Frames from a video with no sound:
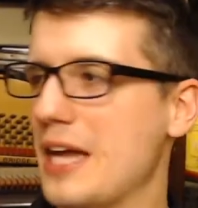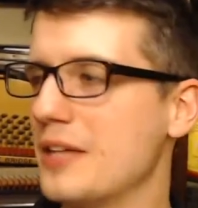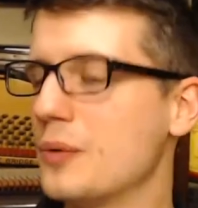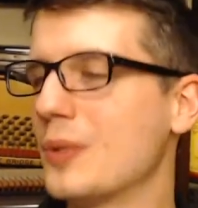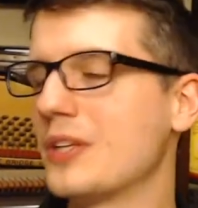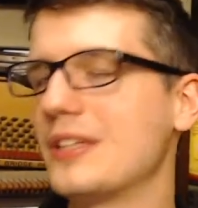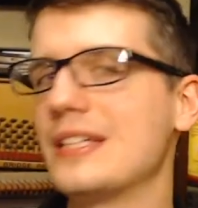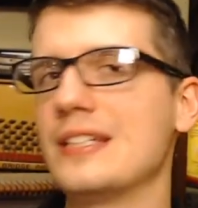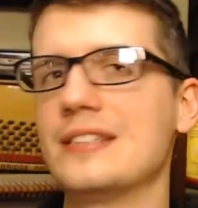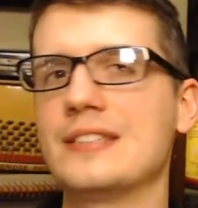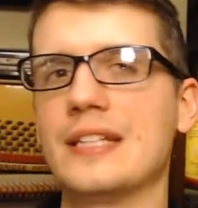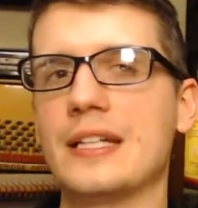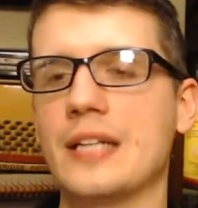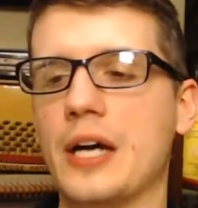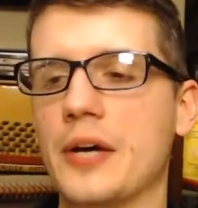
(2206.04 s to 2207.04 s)
And the weird thing is,
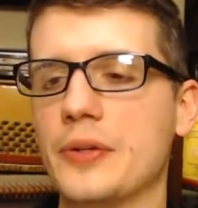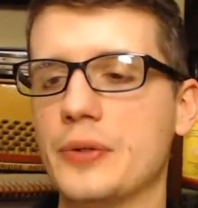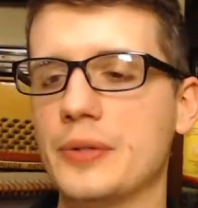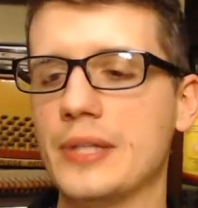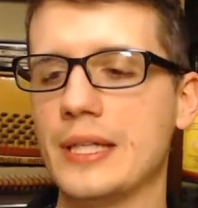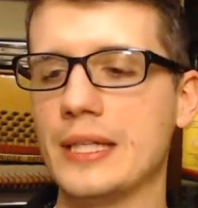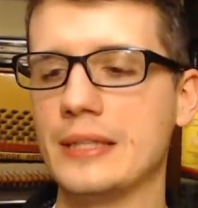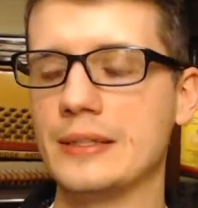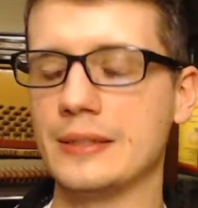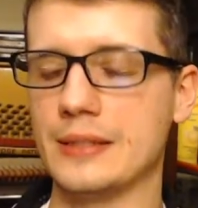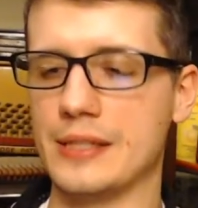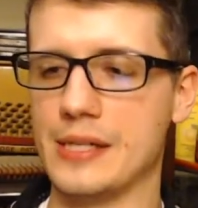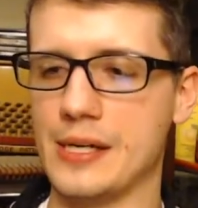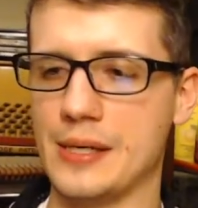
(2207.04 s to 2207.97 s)
like, other than